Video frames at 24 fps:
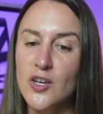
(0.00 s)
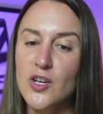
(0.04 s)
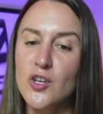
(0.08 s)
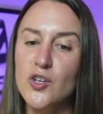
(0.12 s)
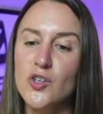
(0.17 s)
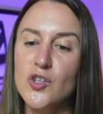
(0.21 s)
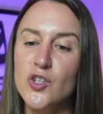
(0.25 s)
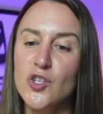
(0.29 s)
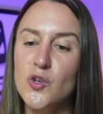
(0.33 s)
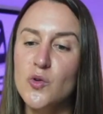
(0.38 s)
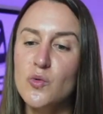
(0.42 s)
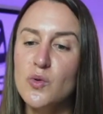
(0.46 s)

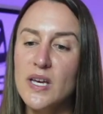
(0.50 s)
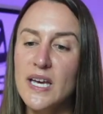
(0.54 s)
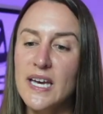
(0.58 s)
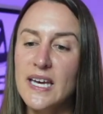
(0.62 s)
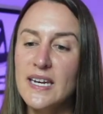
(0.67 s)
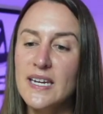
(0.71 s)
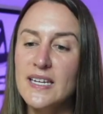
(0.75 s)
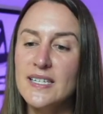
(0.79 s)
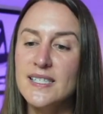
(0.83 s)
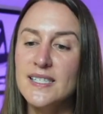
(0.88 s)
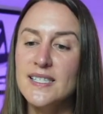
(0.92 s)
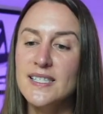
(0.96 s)
you
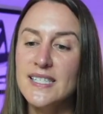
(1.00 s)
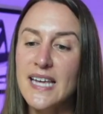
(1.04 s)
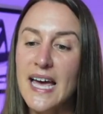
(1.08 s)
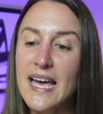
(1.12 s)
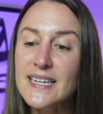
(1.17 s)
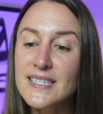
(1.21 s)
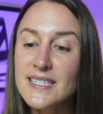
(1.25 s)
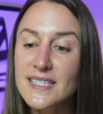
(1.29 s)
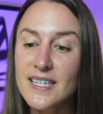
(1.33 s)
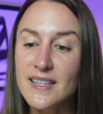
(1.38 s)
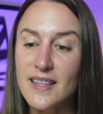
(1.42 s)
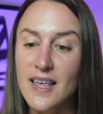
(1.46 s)
can
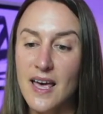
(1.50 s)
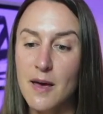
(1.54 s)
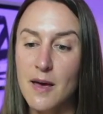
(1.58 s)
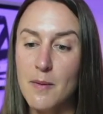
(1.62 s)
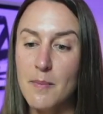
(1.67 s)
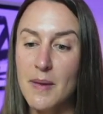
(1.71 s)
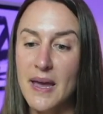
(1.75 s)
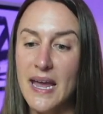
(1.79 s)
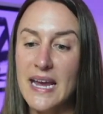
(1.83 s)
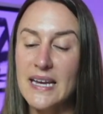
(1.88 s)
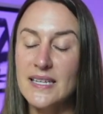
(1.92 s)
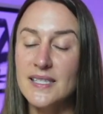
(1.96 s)
send them
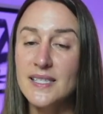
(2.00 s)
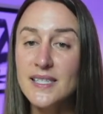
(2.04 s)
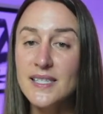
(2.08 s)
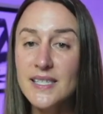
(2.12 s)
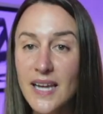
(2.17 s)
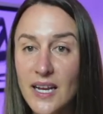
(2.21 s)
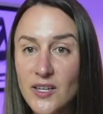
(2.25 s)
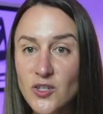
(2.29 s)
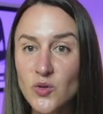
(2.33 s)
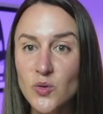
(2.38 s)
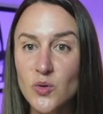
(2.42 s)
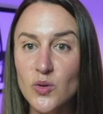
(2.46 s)
a
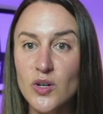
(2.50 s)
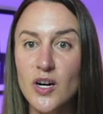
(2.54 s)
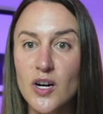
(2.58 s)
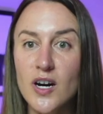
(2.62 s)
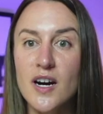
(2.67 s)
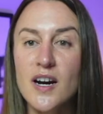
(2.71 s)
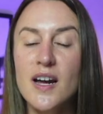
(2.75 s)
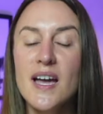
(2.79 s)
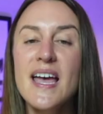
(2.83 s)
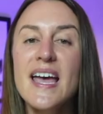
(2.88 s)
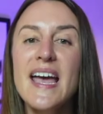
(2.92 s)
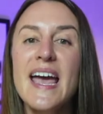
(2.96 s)
scheduler.